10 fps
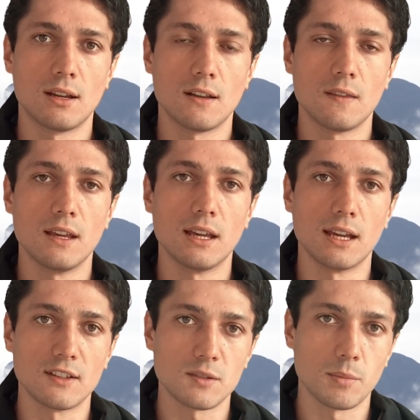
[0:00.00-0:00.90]
the
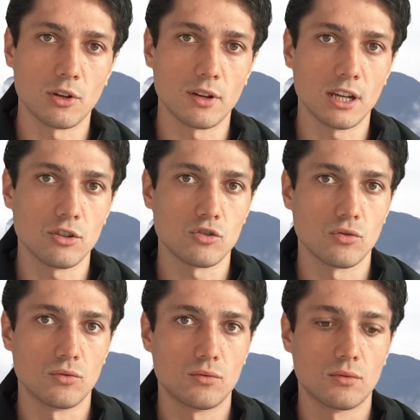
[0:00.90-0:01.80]
experiential
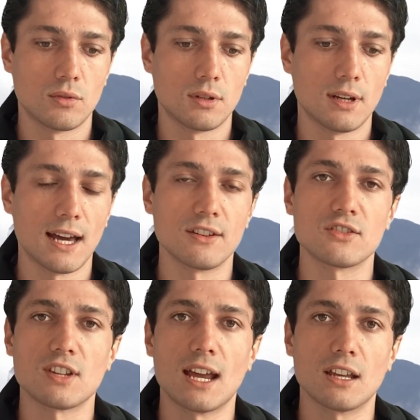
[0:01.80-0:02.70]

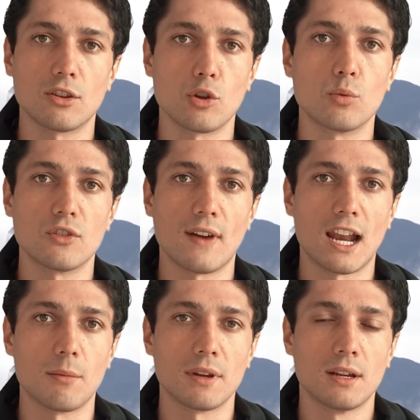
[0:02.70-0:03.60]
understanding you will develop
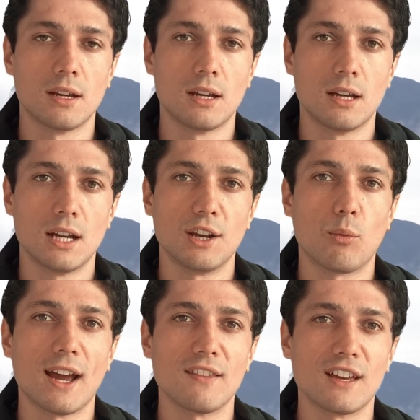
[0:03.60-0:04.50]
in a
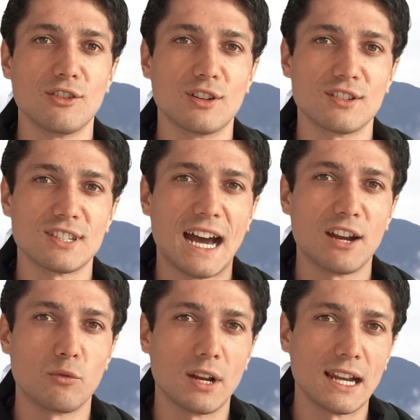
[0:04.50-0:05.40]
way that you can start
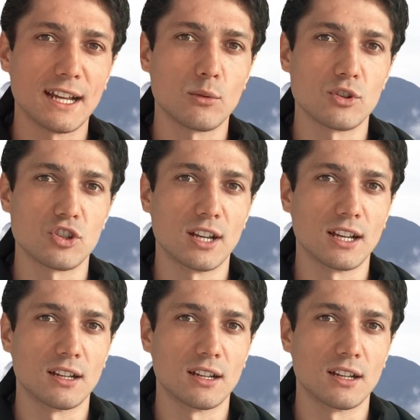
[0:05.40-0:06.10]
relinquishing